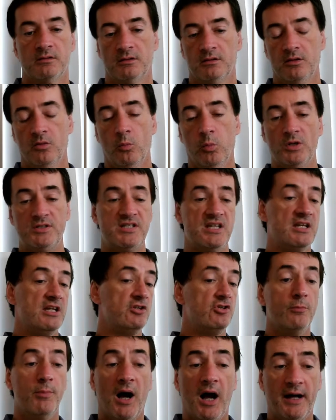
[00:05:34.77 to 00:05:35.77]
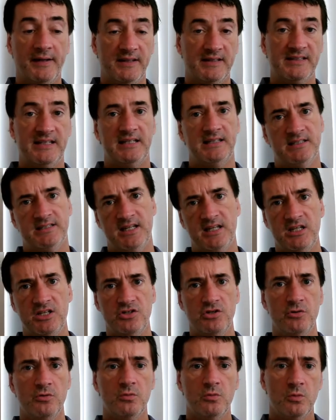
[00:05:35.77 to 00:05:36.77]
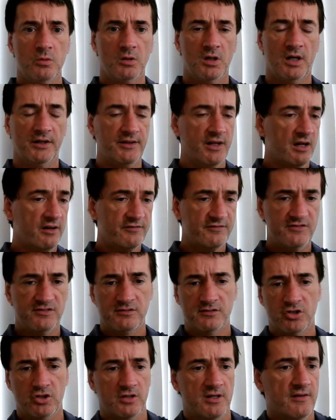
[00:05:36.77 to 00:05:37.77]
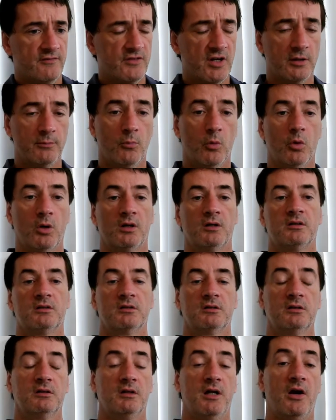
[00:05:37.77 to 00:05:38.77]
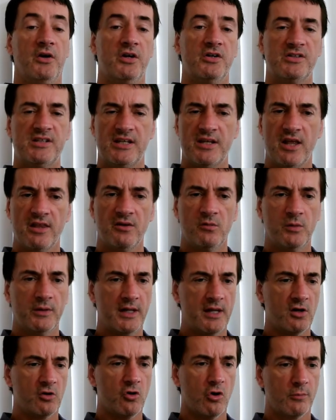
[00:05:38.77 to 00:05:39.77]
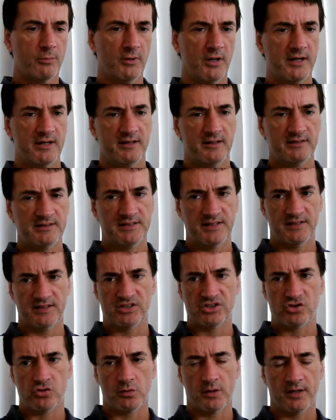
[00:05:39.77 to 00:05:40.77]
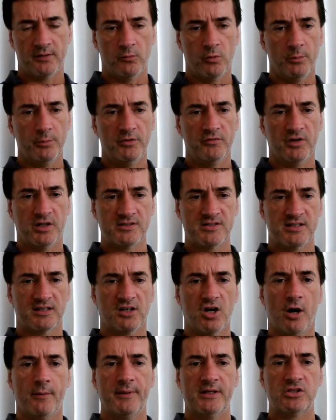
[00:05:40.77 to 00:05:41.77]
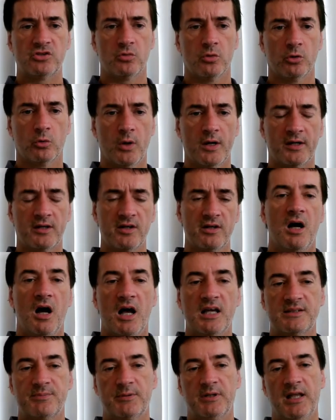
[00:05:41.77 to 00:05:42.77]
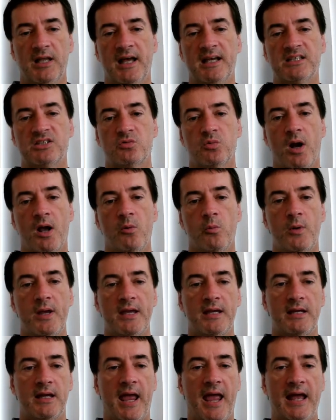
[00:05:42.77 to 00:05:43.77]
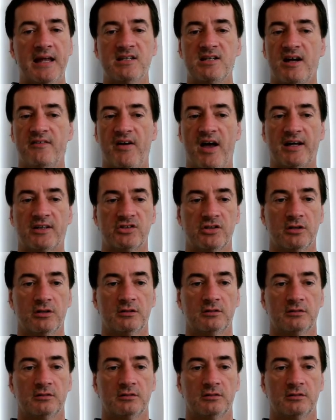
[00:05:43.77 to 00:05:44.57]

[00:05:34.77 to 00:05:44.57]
what did he do behind the scenes? Did he do enough? Could he have done more? Now, here's another one they incorporated into the story, and we'll move on to the comments real quick. Hospitalized right-wing anti-vaxxer,